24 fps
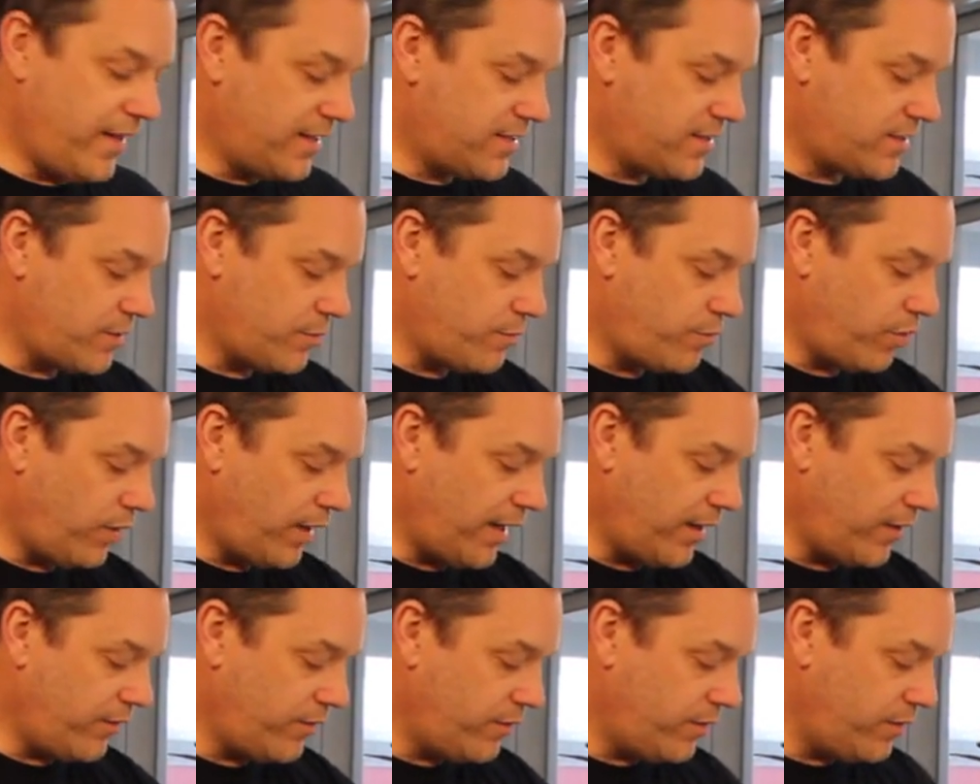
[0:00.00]
That's the
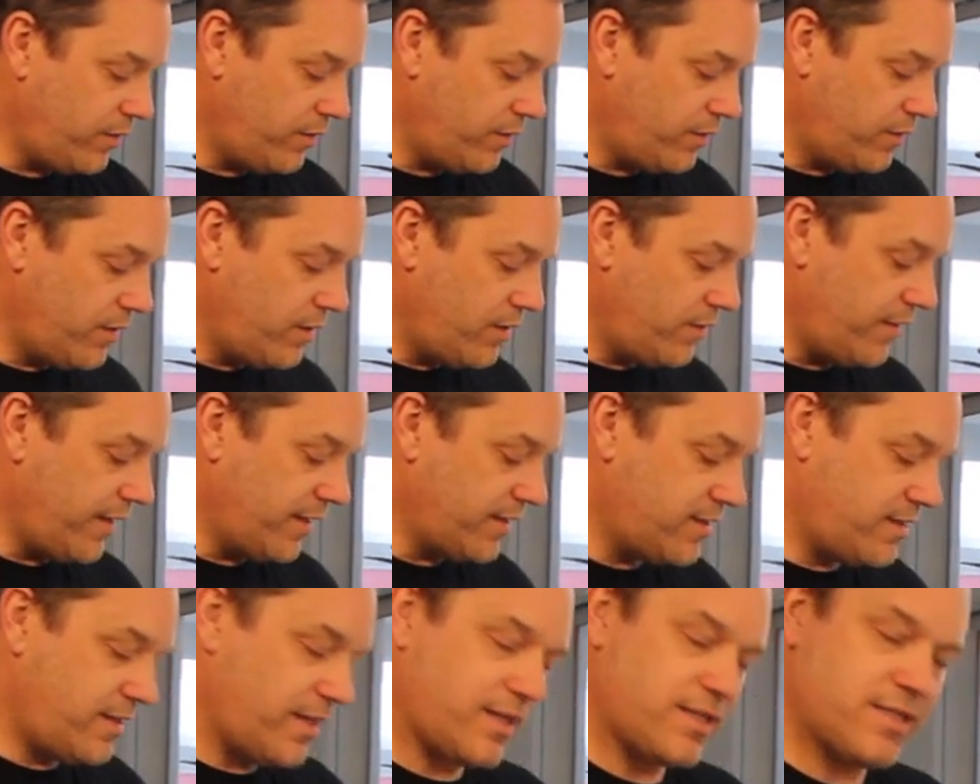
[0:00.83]
brown
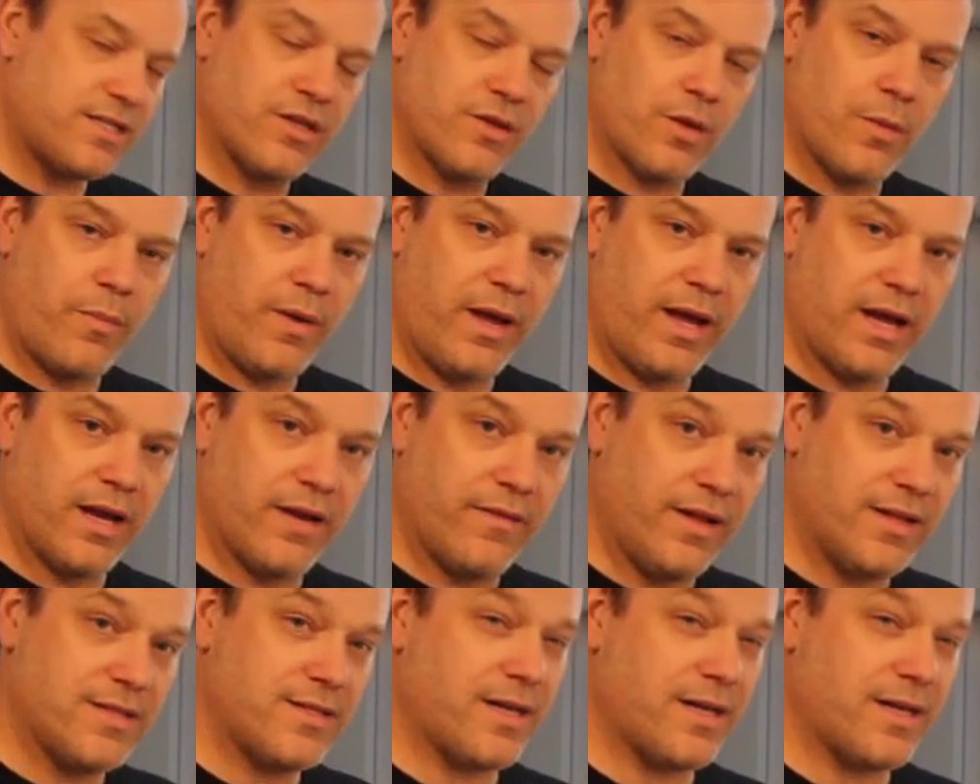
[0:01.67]
that sticks to the pan.